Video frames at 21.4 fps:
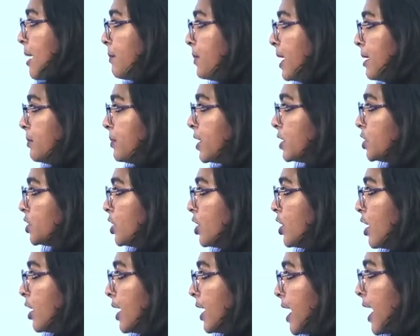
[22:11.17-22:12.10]
pressure on
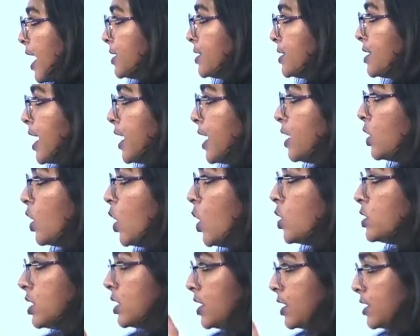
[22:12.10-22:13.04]
gas enclosed in
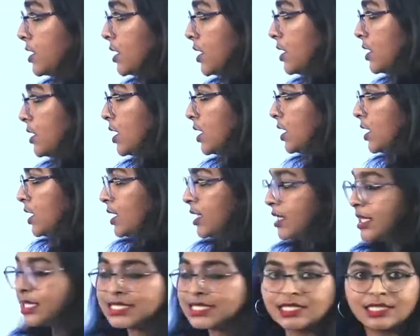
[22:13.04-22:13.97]
a cylinder, it
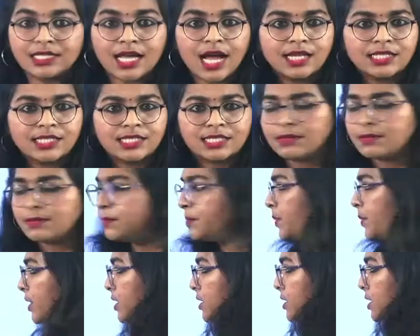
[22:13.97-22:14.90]
starts
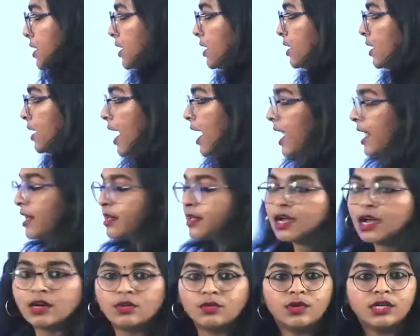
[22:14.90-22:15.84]
compressing and
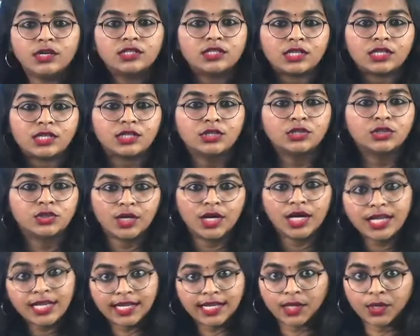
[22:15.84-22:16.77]
converts into a
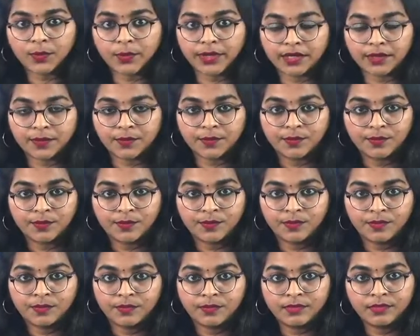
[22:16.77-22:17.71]
liquid.
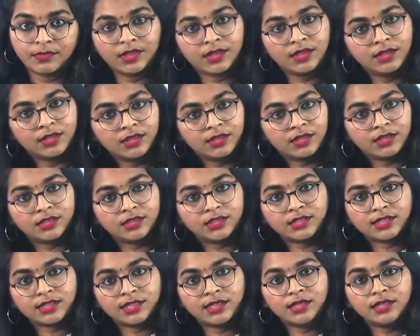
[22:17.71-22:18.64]
Is this clear?
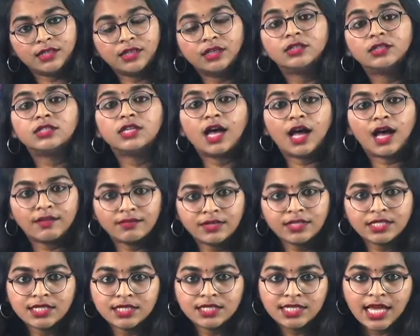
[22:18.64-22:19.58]
So how is this
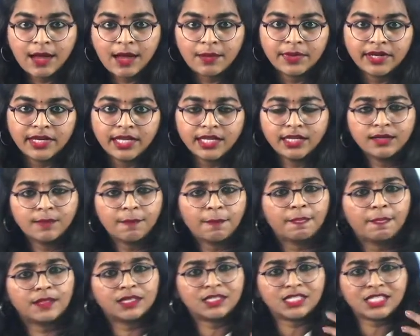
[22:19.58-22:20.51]
happening?
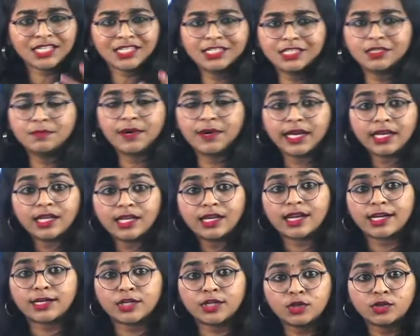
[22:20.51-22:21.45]
Just by reducing,
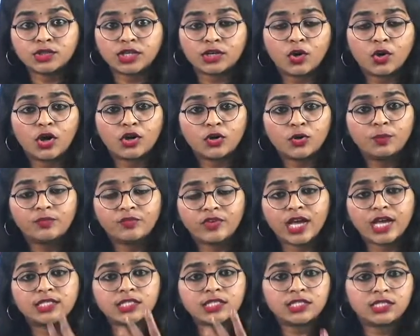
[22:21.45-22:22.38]
or we are just
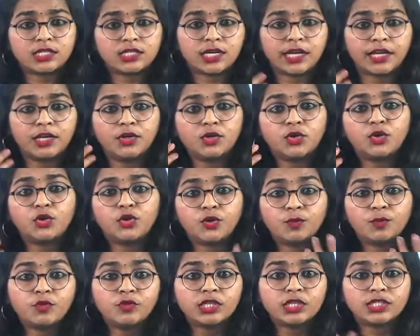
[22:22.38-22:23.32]
trying to remove the
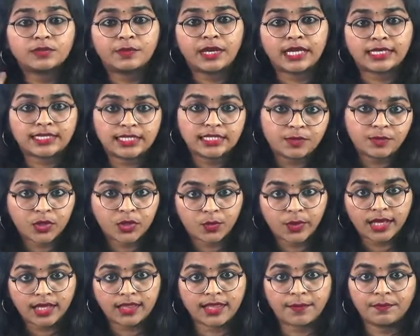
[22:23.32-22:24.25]
spaces between them.
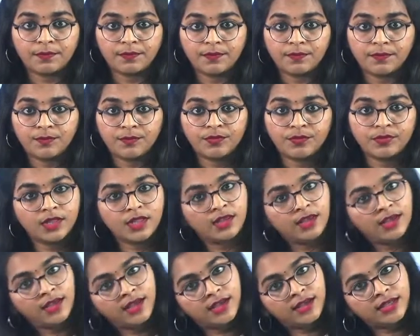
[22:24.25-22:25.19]
Is
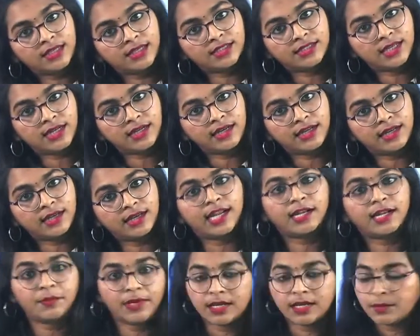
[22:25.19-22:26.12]
that clear? Let me repeat
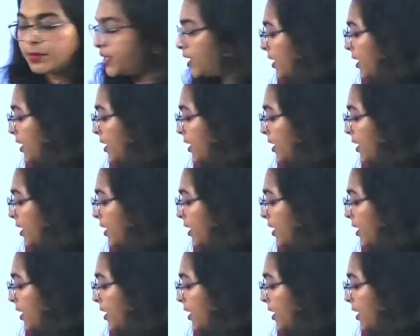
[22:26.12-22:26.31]
it again.